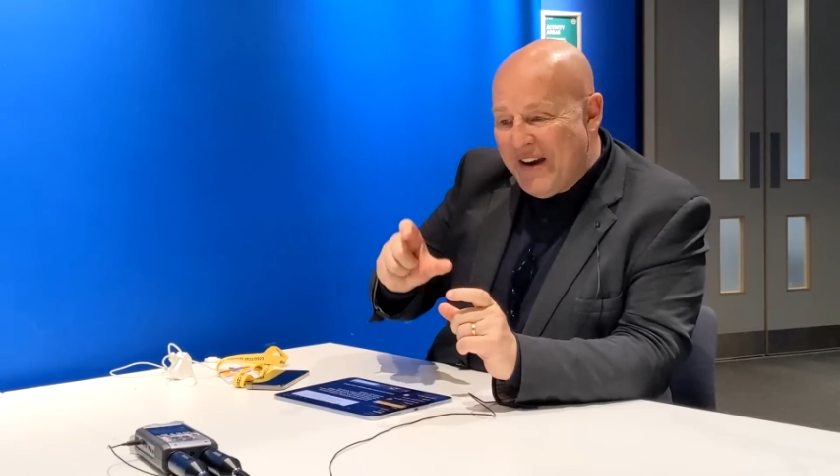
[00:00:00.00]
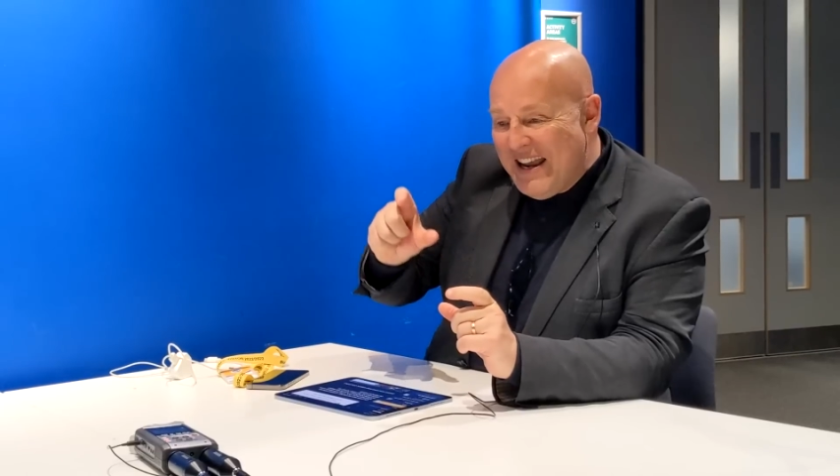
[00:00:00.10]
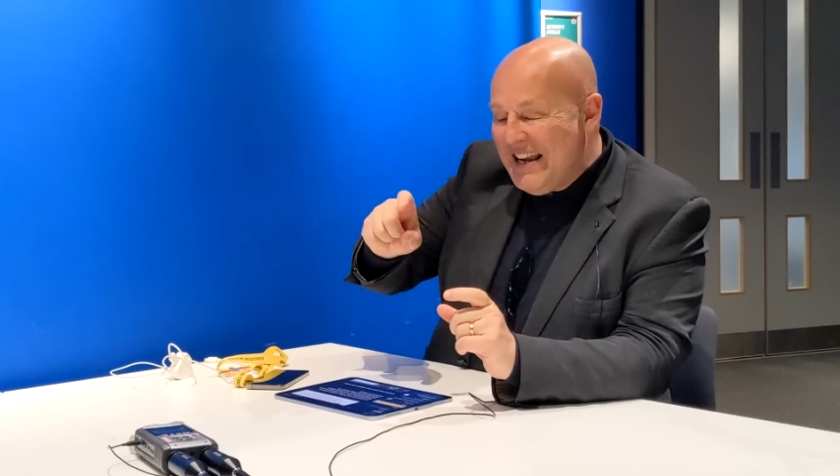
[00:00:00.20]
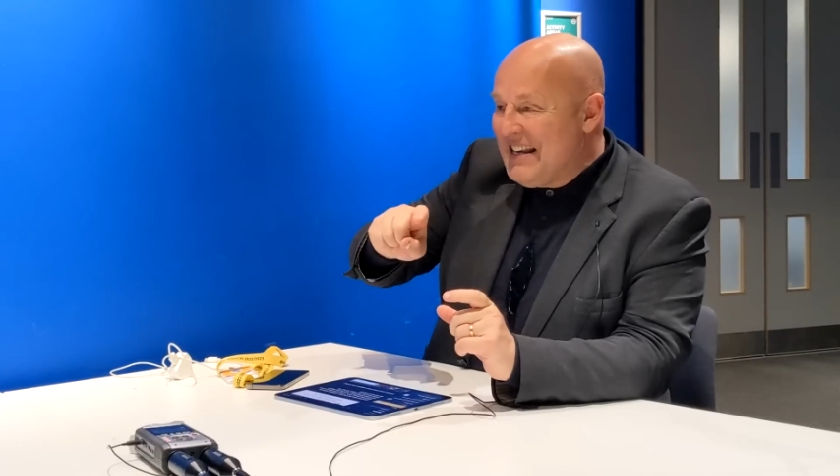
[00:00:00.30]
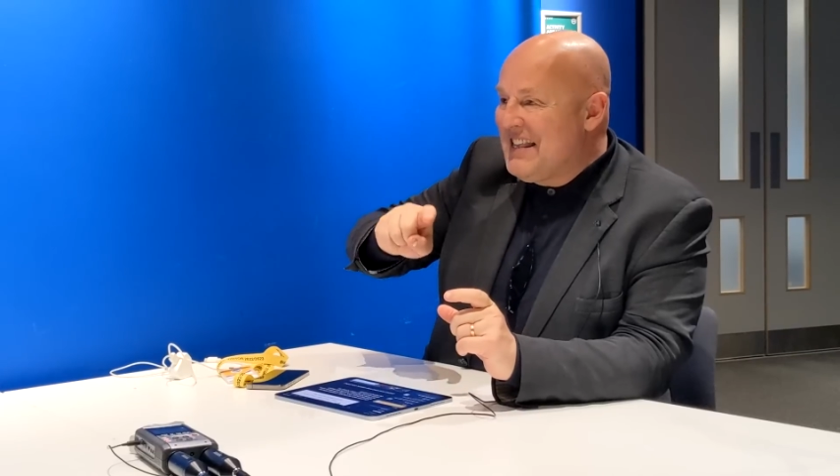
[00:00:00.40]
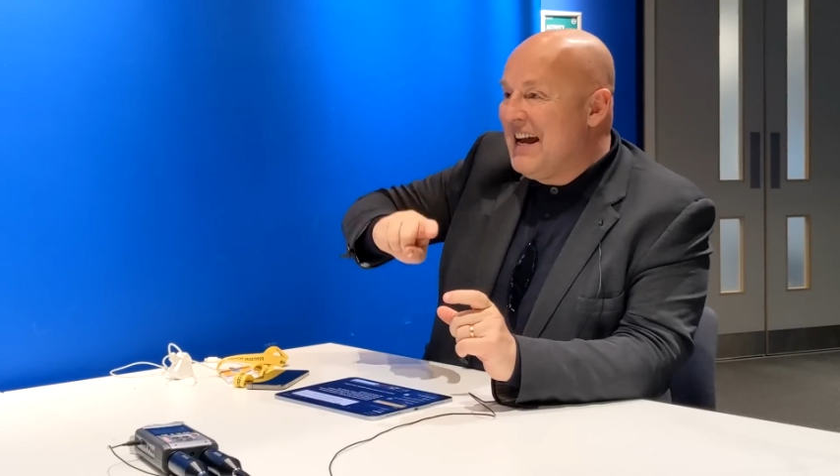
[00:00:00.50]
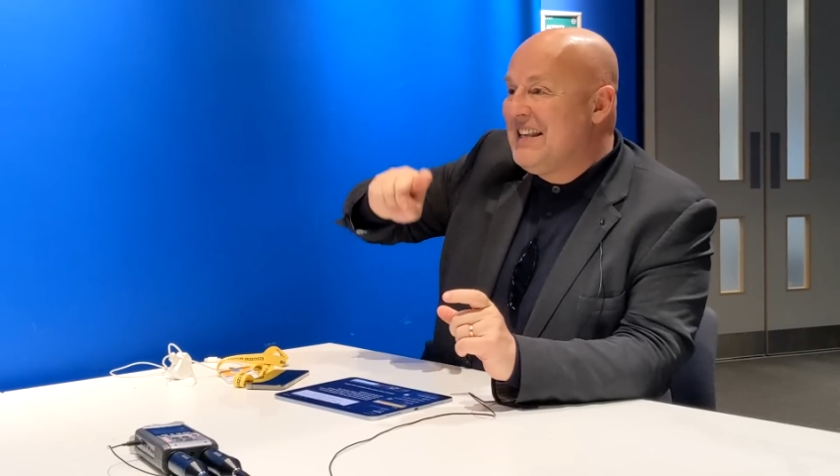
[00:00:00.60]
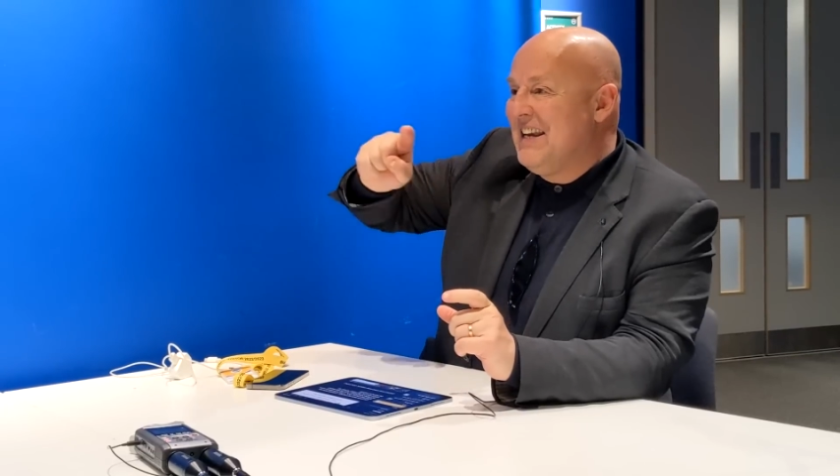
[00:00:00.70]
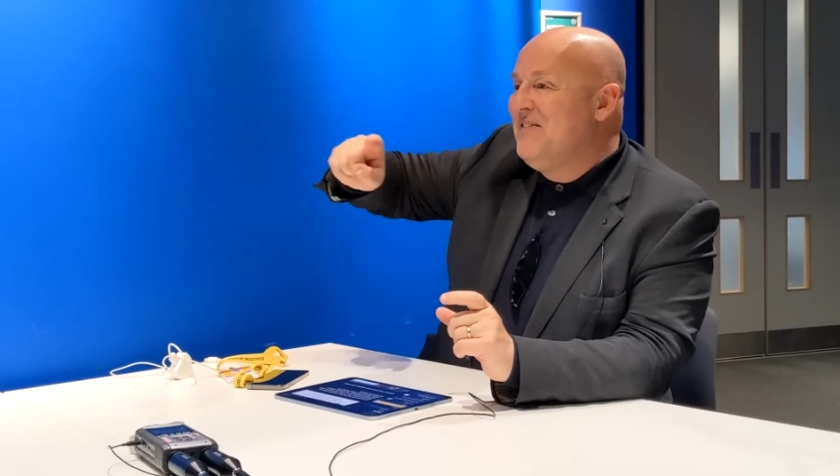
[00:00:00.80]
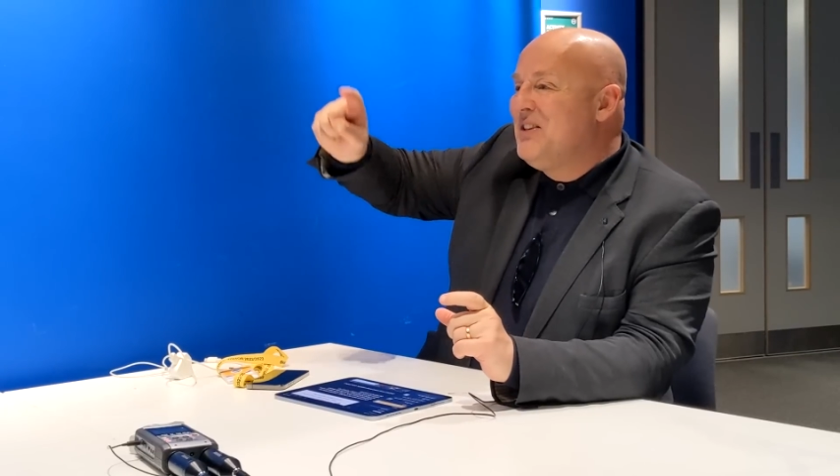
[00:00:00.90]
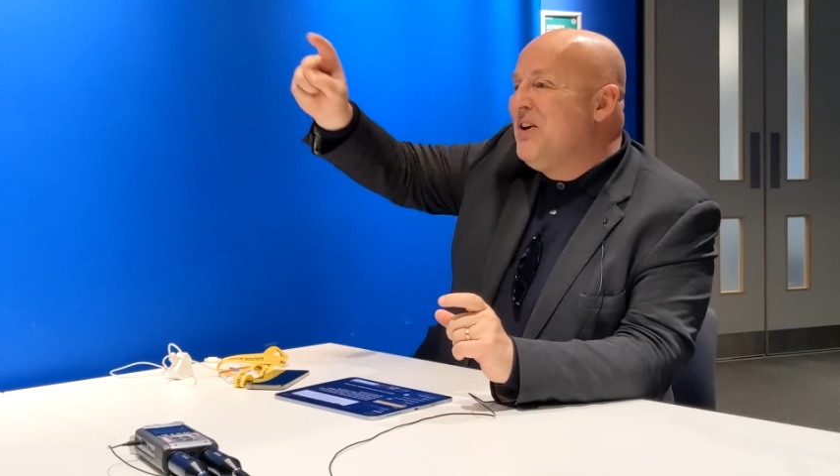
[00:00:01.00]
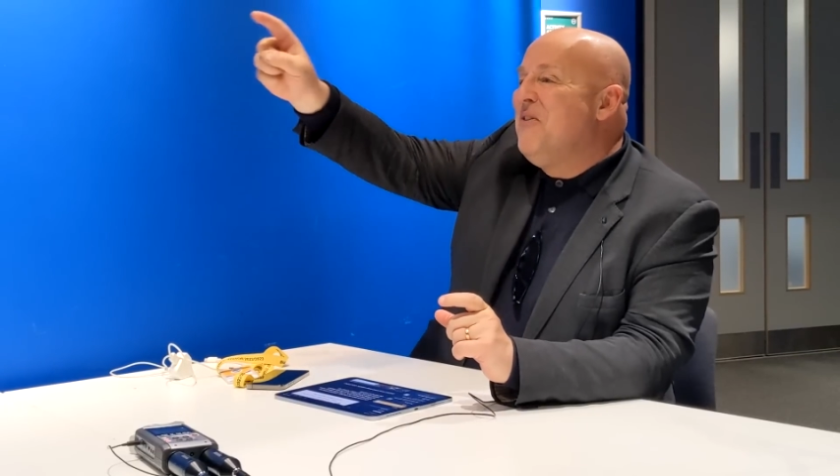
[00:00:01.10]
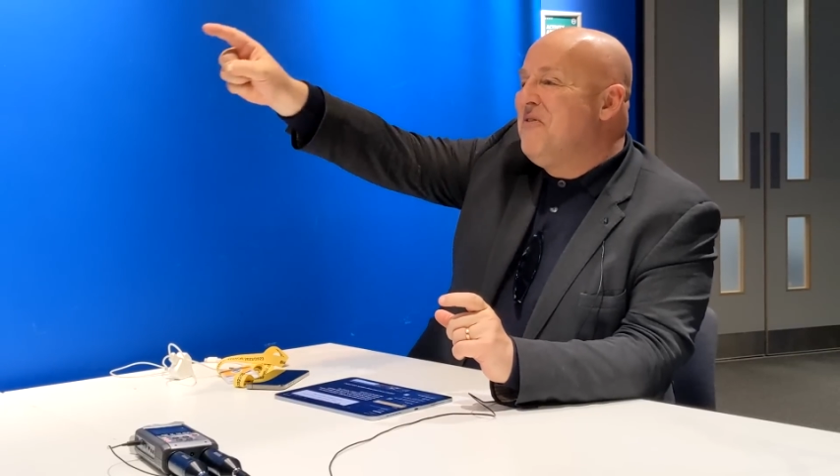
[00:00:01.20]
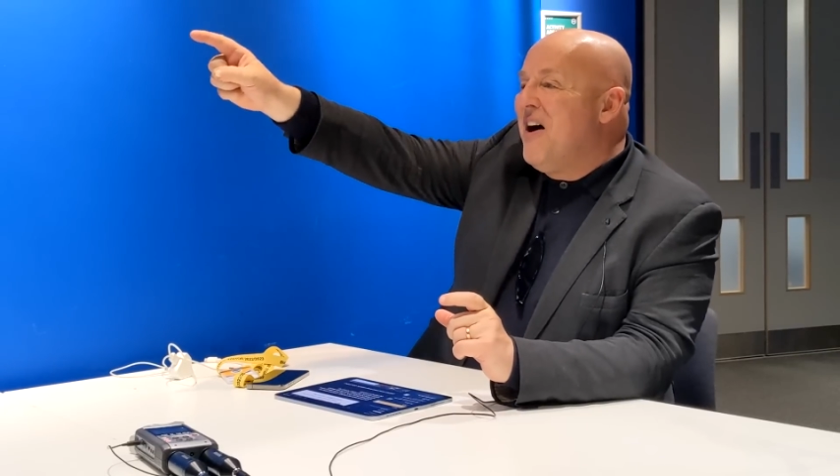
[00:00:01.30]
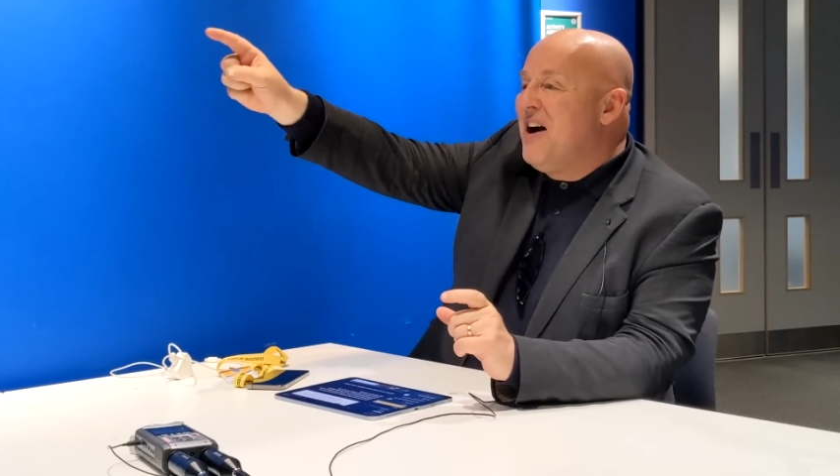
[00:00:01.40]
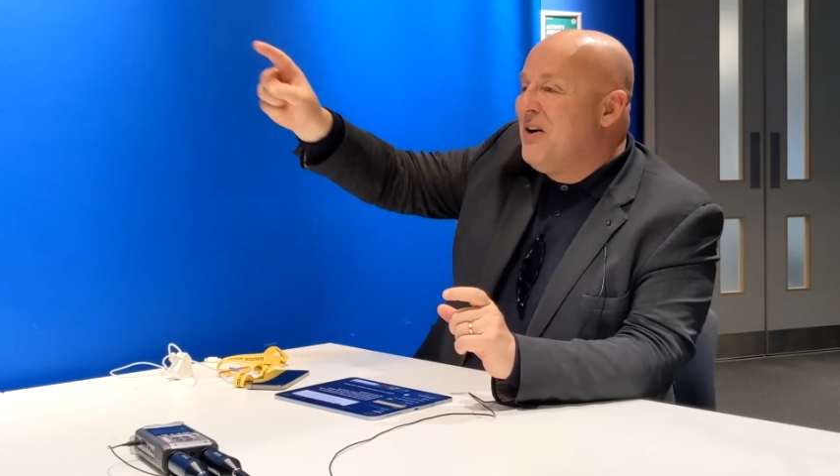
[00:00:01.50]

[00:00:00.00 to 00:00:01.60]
it is that a team so far